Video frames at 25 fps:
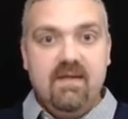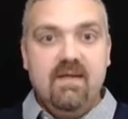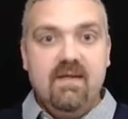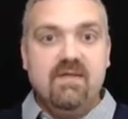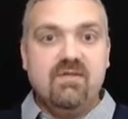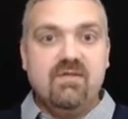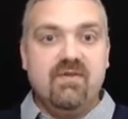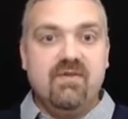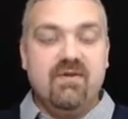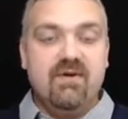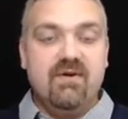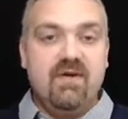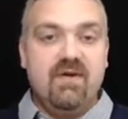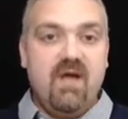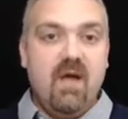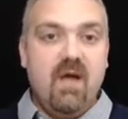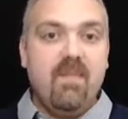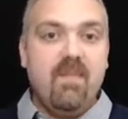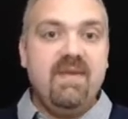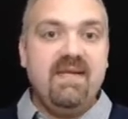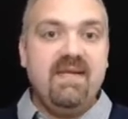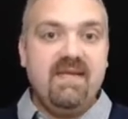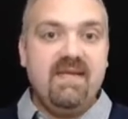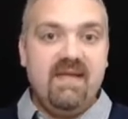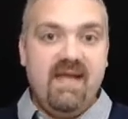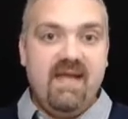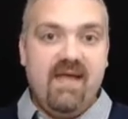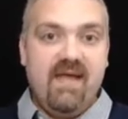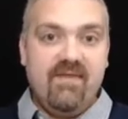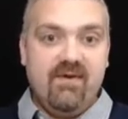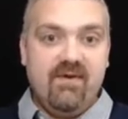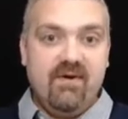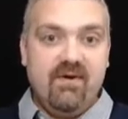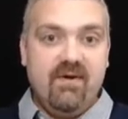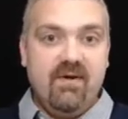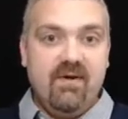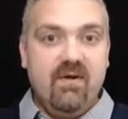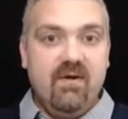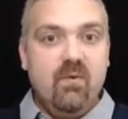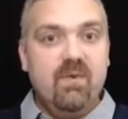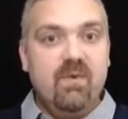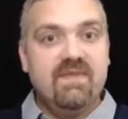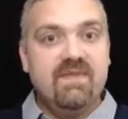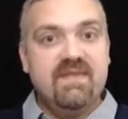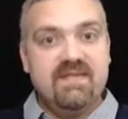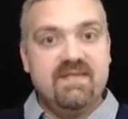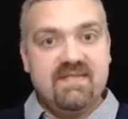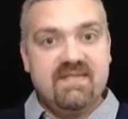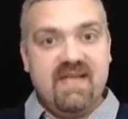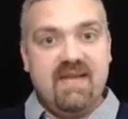So they're coming together
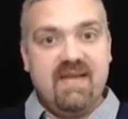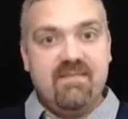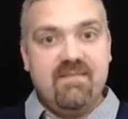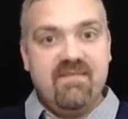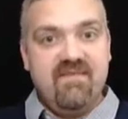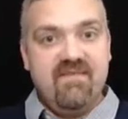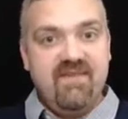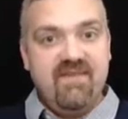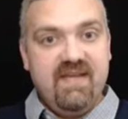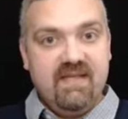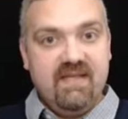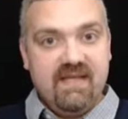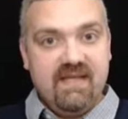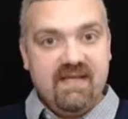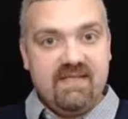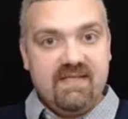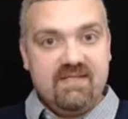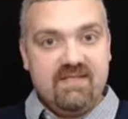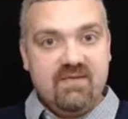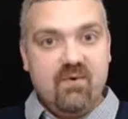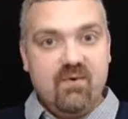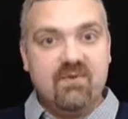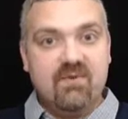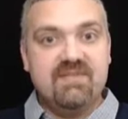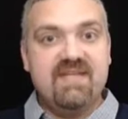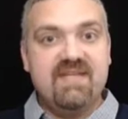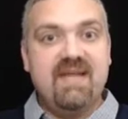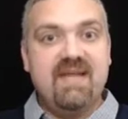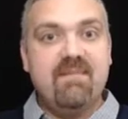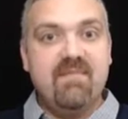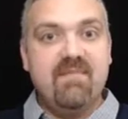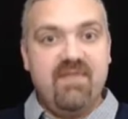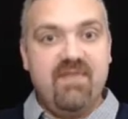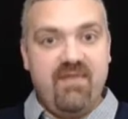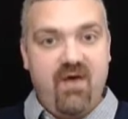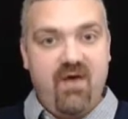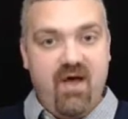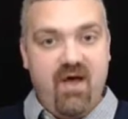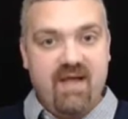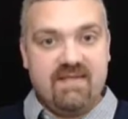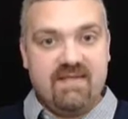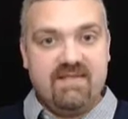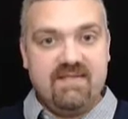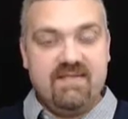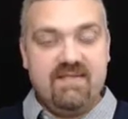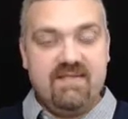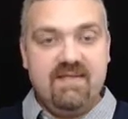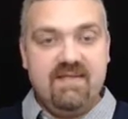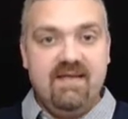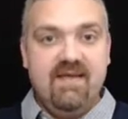with the same feelings or same
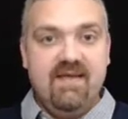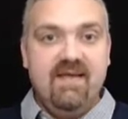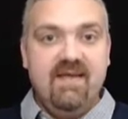thoughts.